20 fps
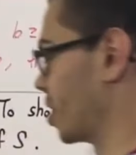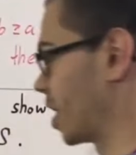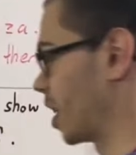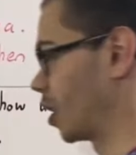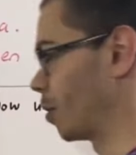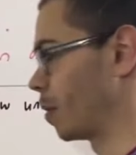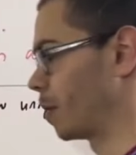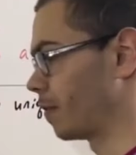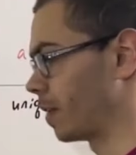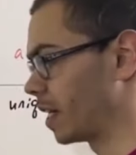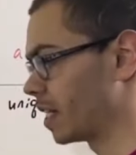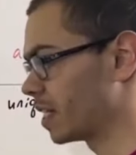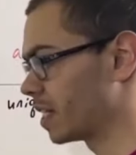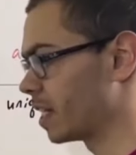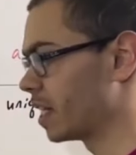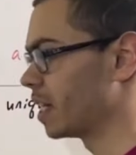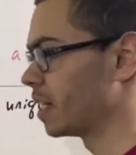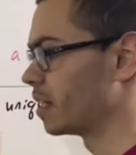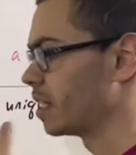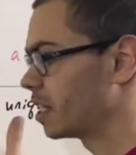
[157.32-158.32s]
element of S,
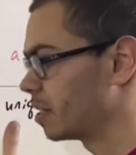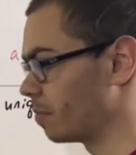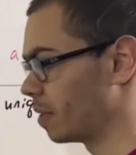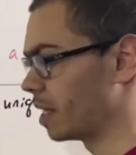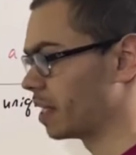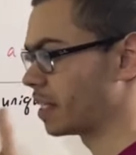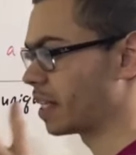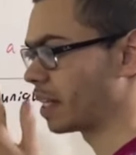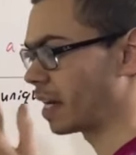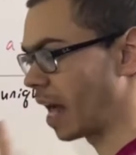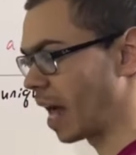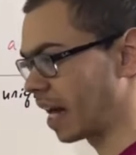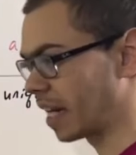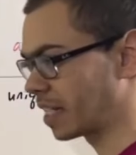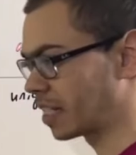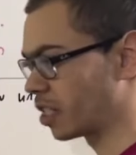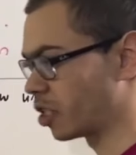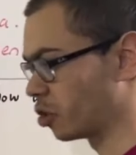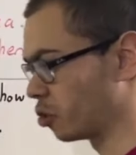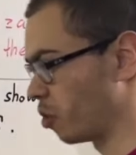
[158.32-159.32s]
this means that X
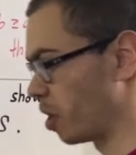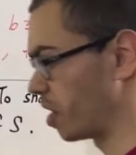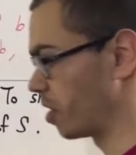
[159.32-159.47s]
is greater